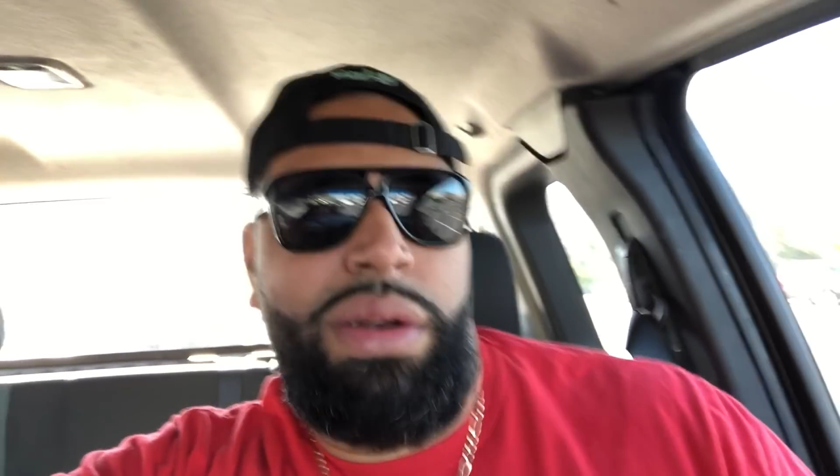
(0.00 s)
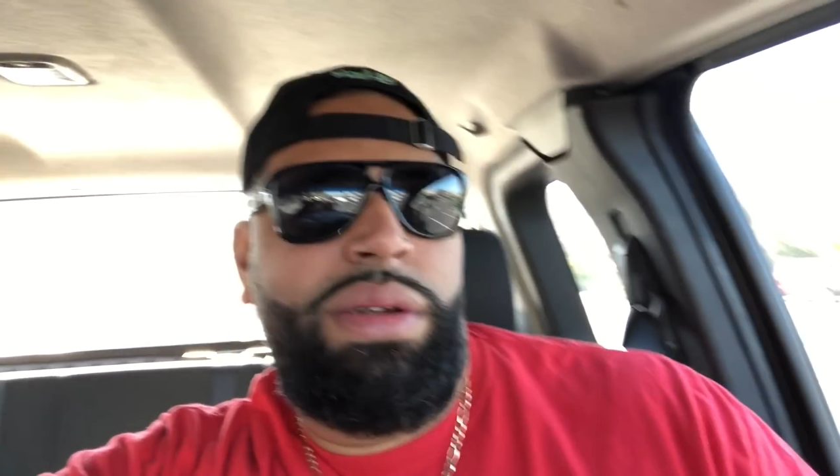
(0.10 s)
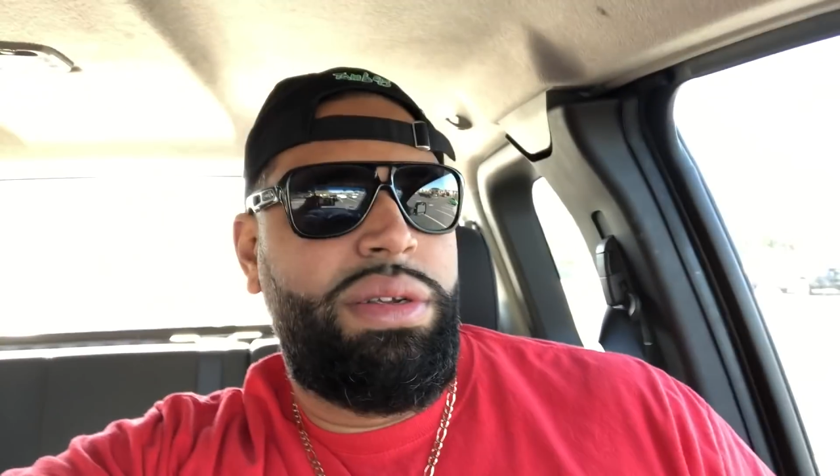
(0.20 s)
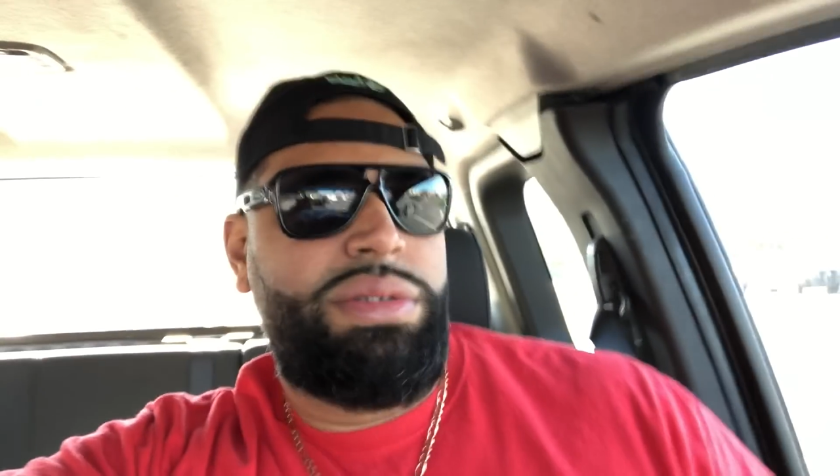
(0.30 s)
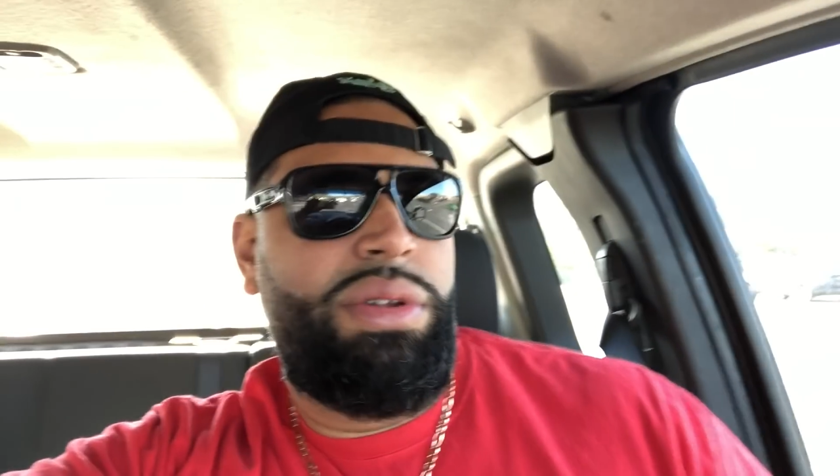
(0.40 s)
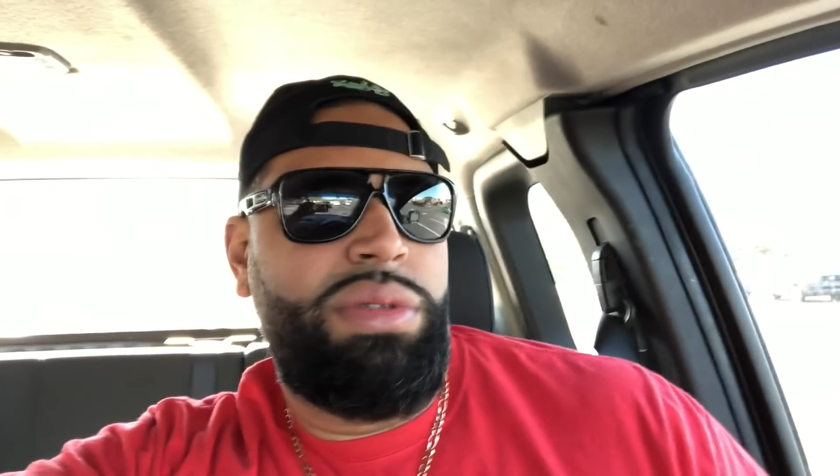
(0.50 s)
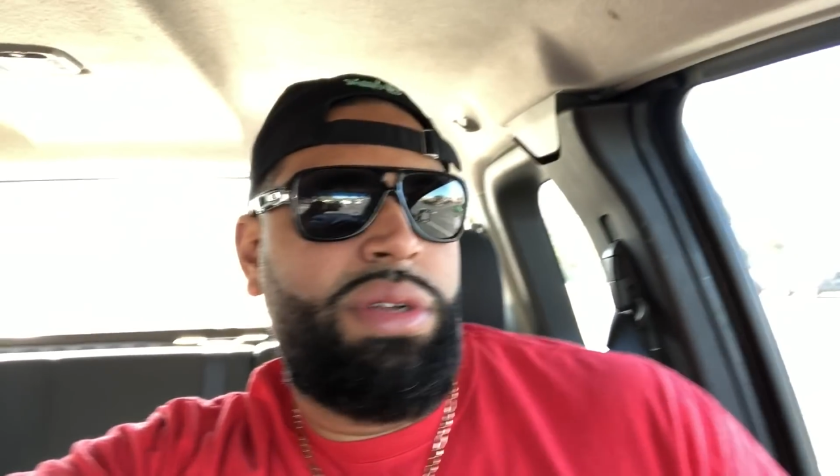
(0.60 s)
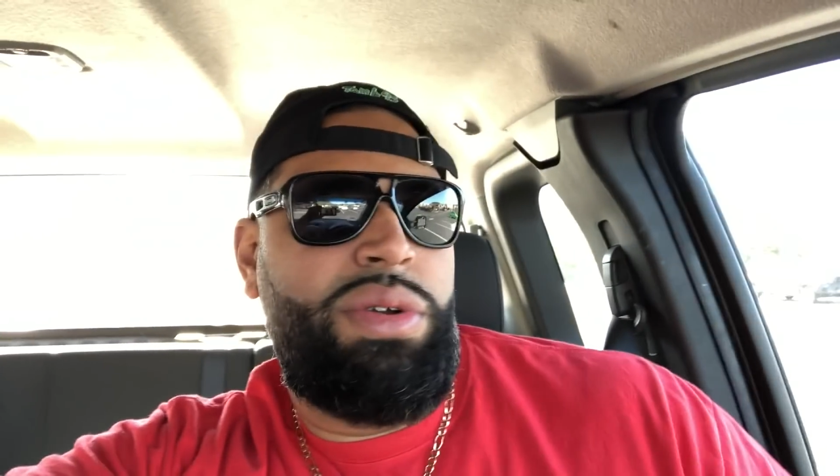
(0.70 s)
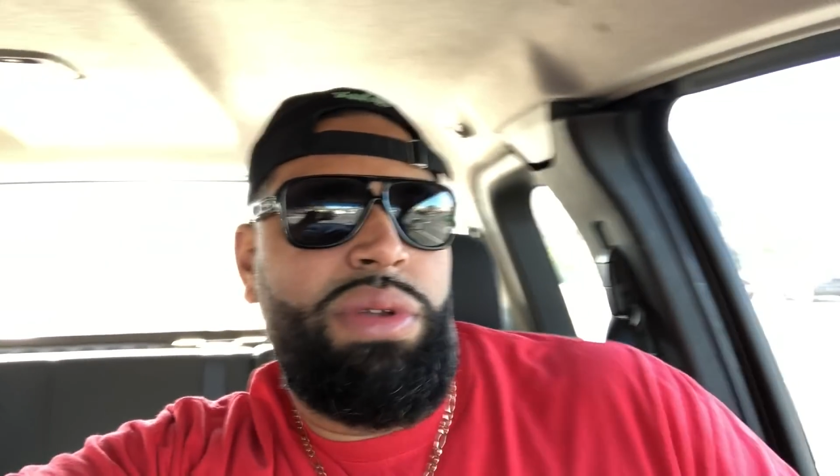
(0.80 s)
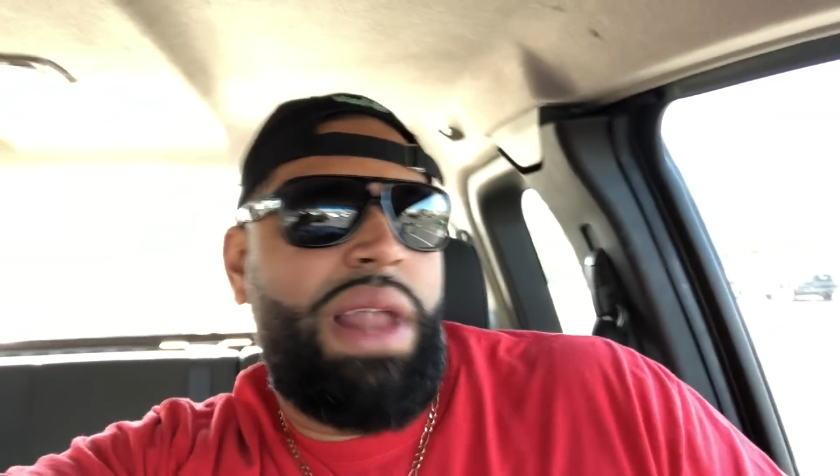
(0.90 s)
or there's no
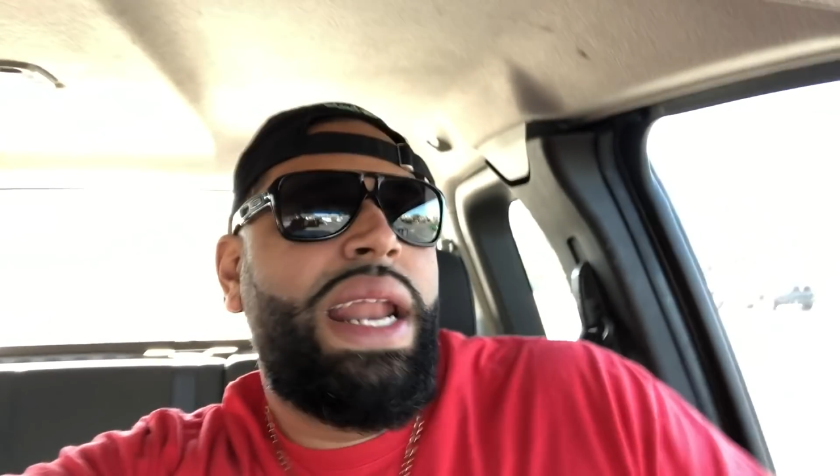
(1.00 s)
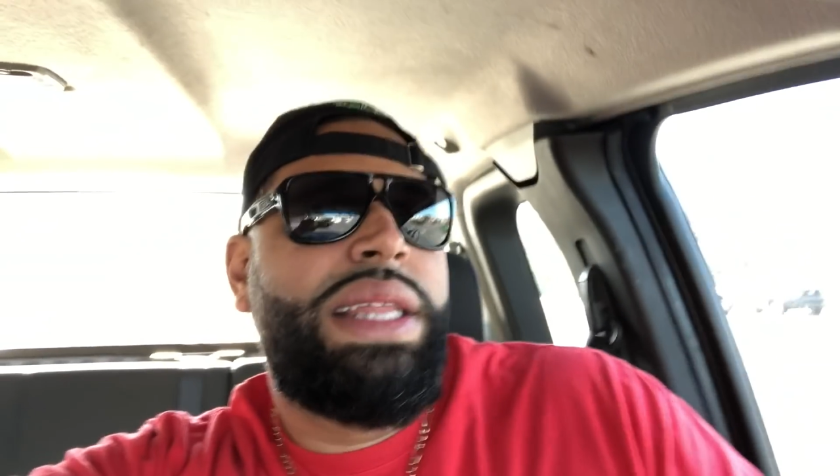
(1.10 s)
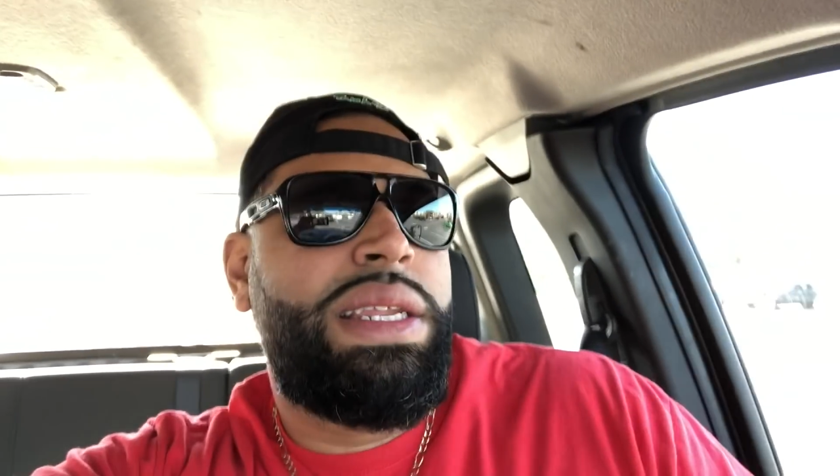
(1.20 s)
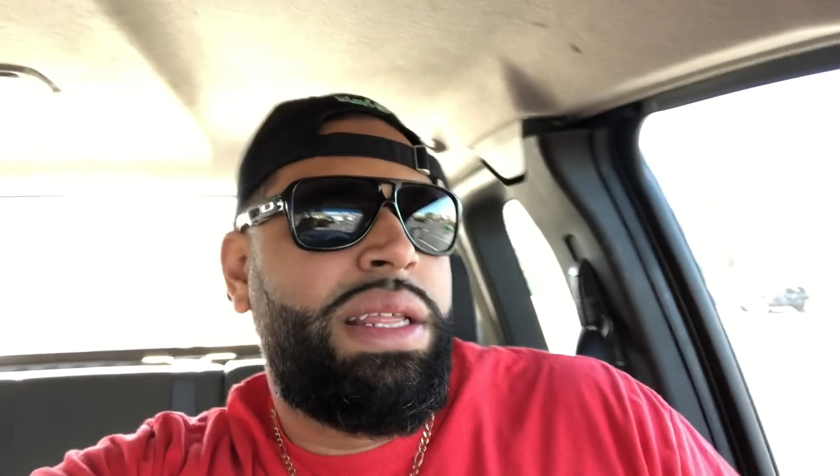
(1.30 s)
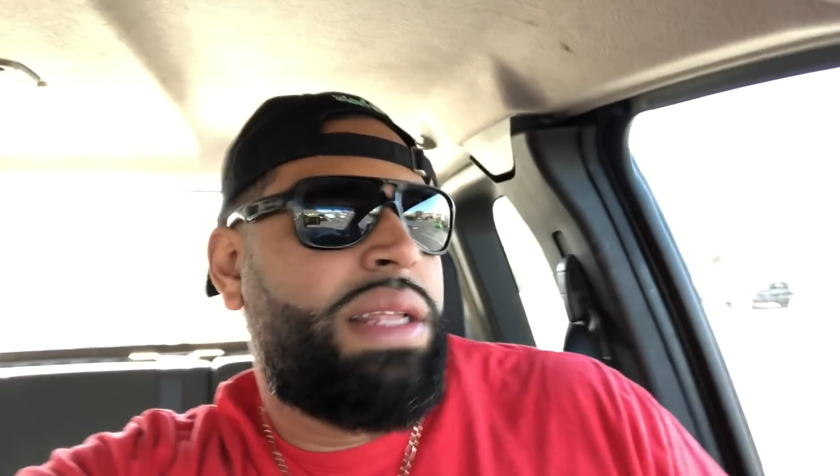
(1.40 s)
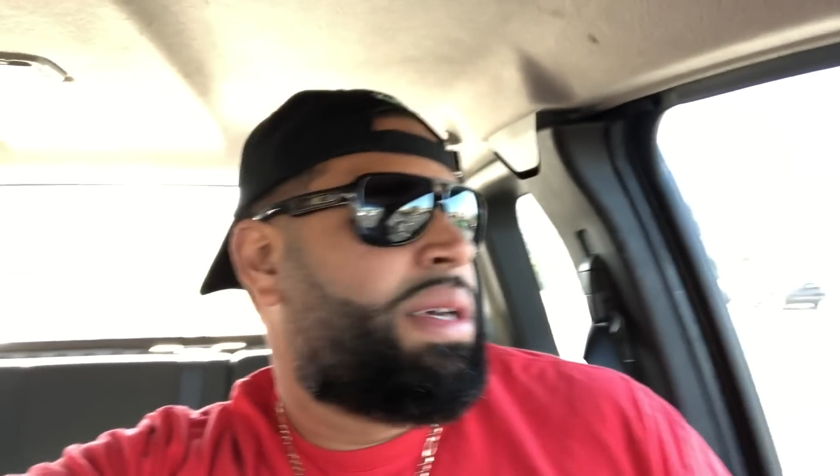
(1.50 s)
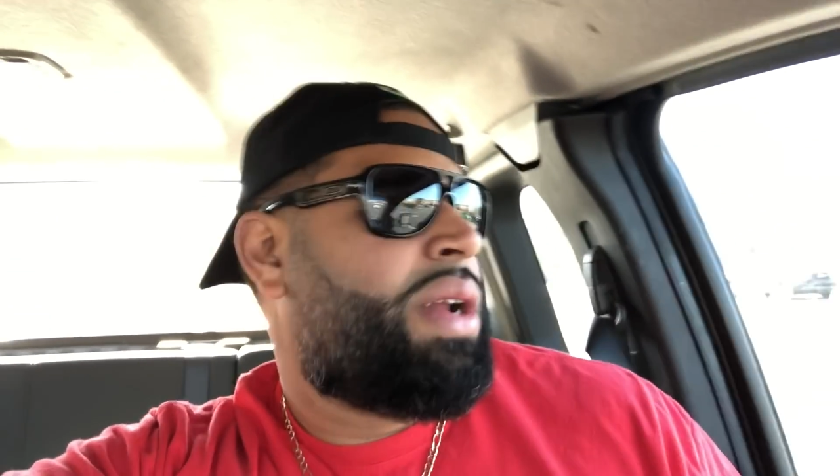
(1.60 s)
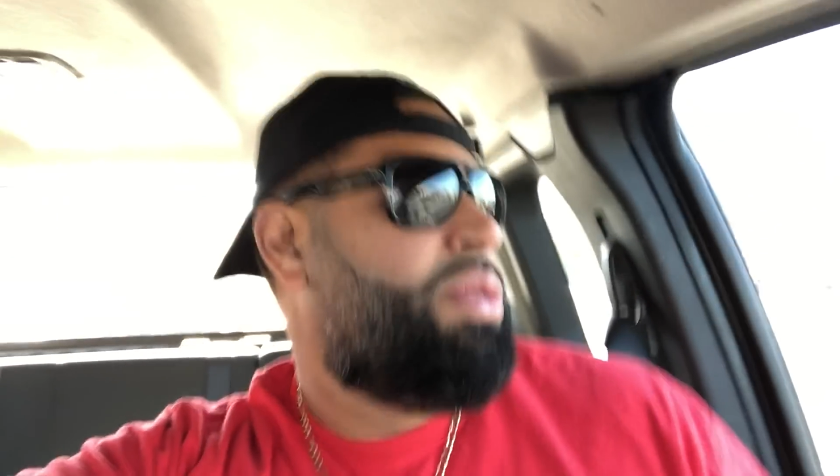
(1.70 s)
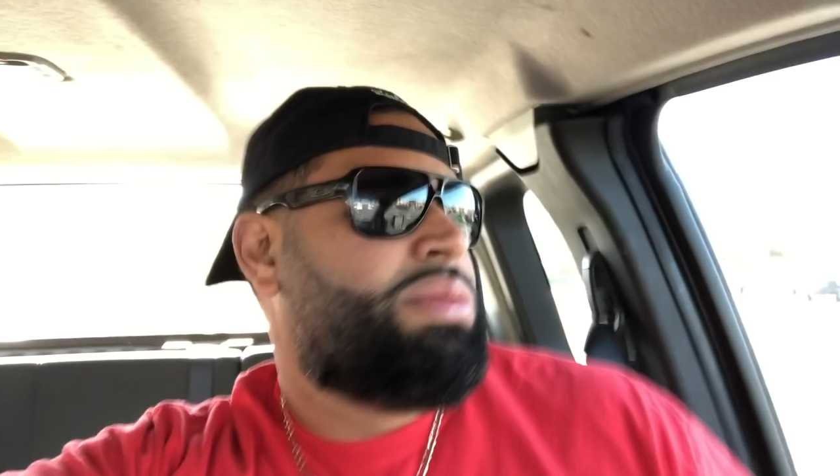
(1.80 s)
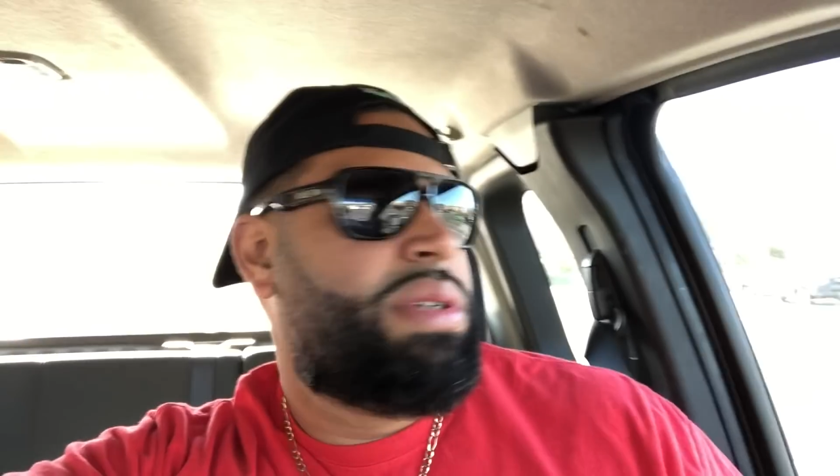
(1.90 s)
light at the end of the
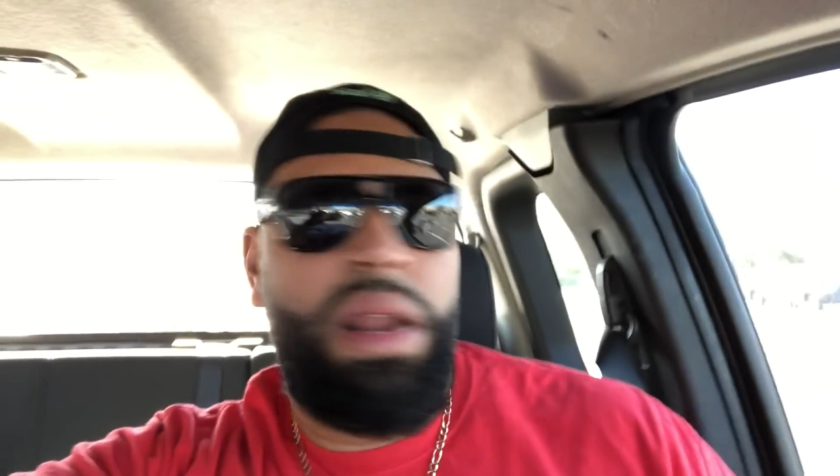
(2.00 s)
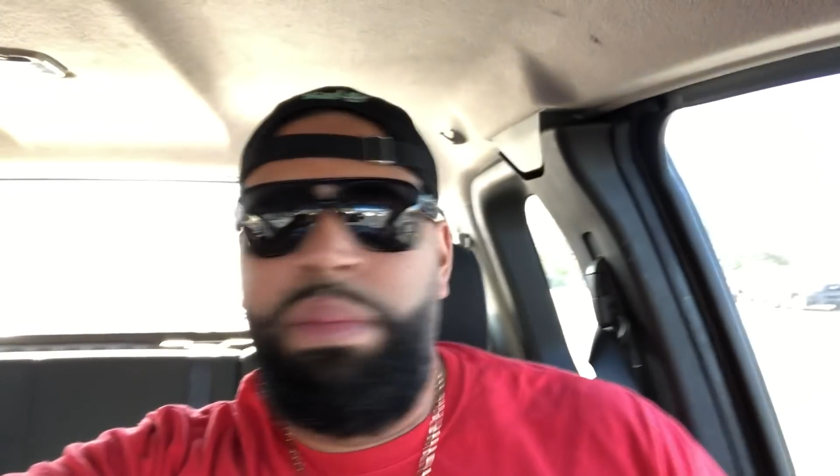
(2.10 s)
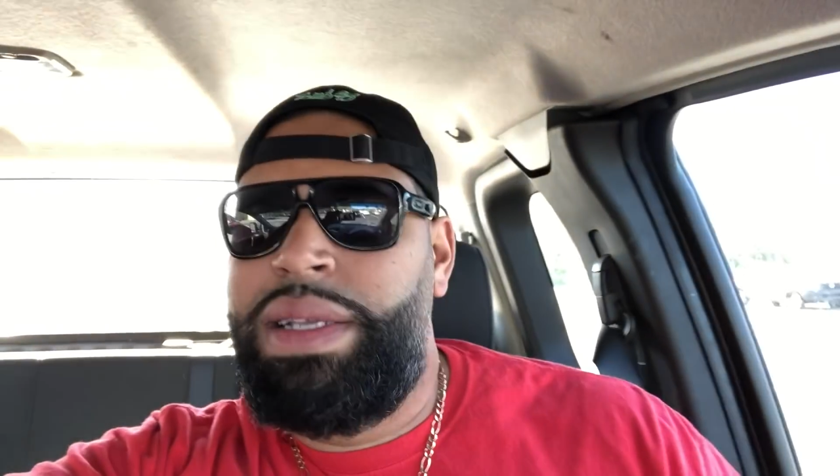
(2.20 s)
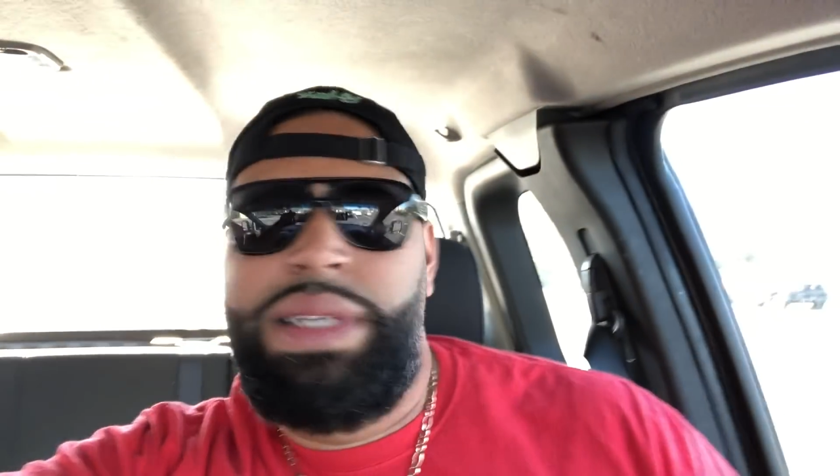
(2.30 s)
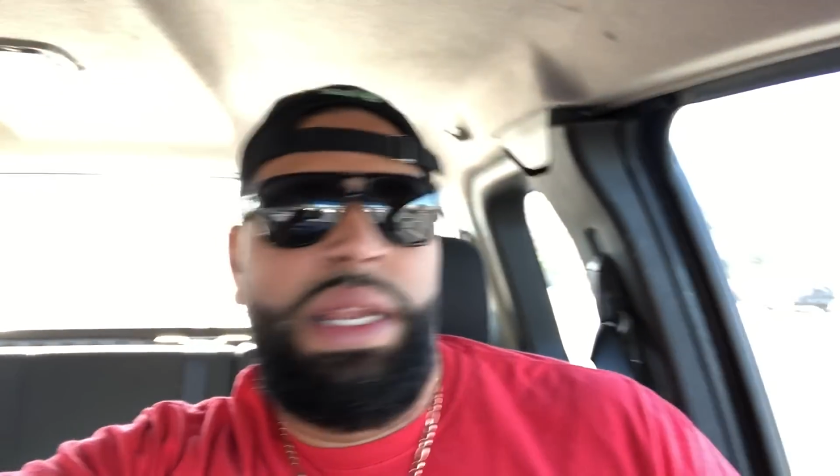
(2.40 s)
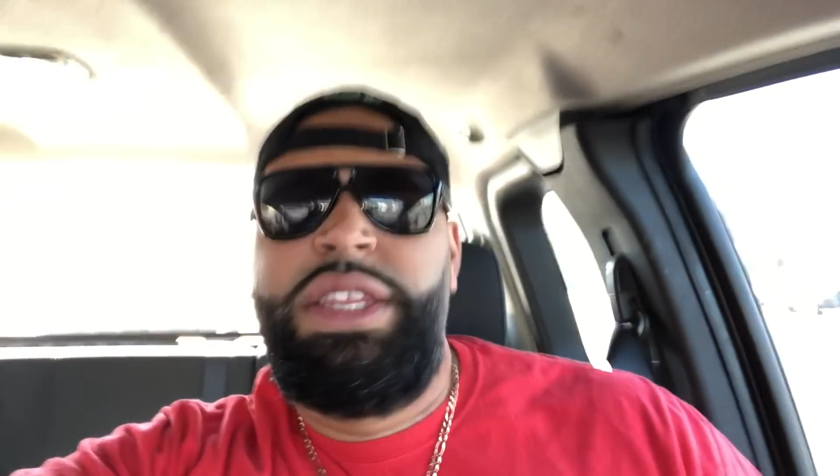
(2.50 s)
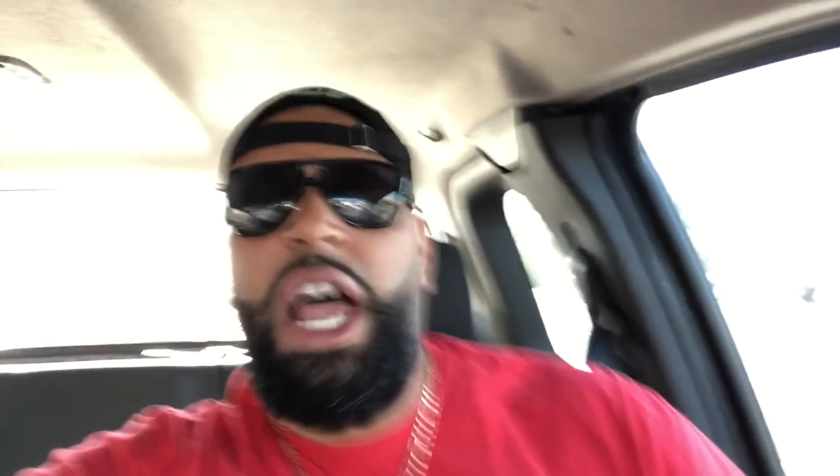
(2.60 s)
tunnel, you tell them I said it